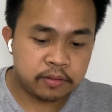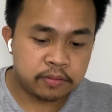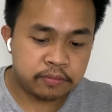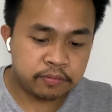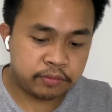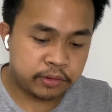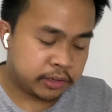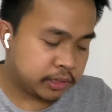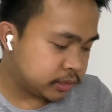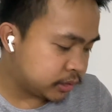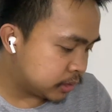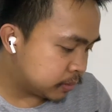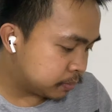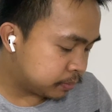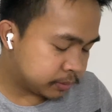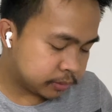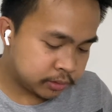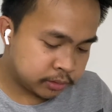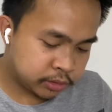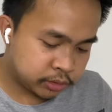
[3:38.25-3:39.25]
very
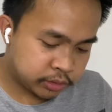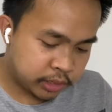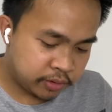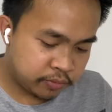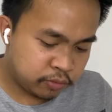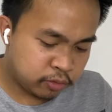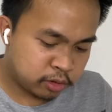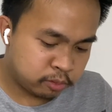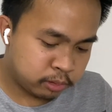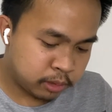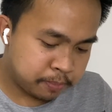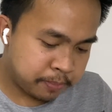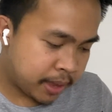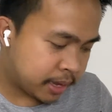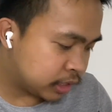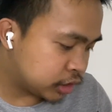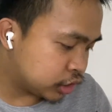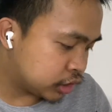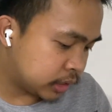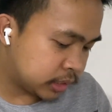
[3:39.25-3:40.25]
simple, straightforward
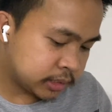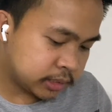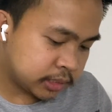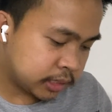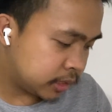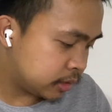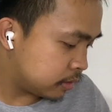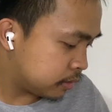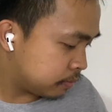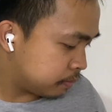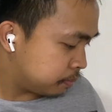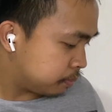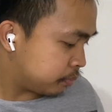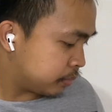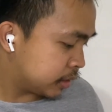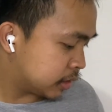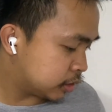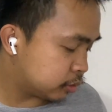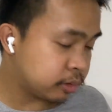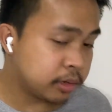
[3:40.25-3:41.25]
packaging inside
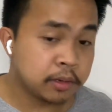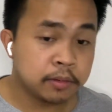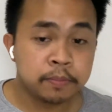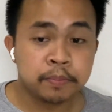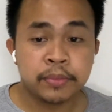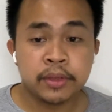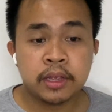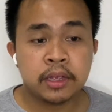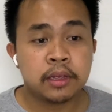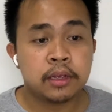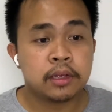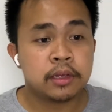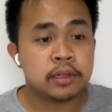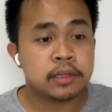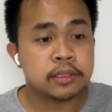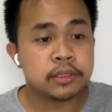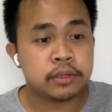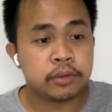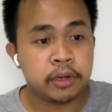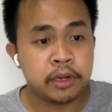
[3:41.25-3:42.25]
as well.
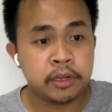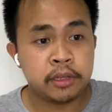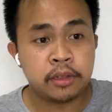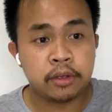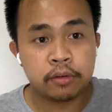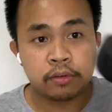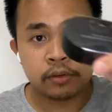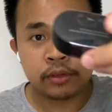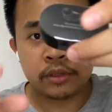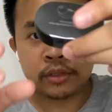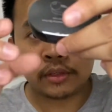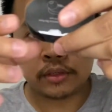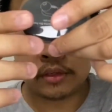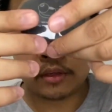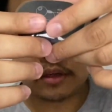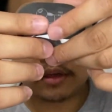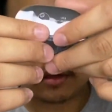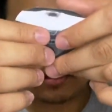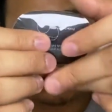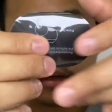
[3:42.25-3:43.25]
So here it goes. Let
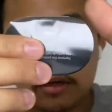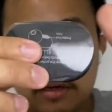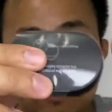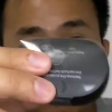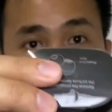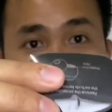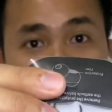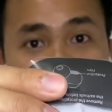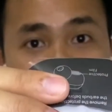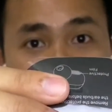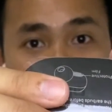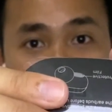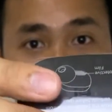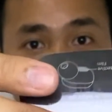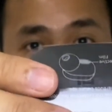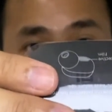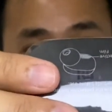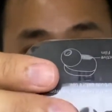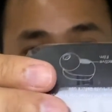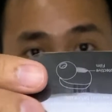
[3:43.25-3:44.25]
me just look
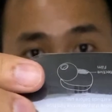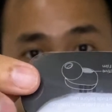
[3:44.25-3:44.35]
at it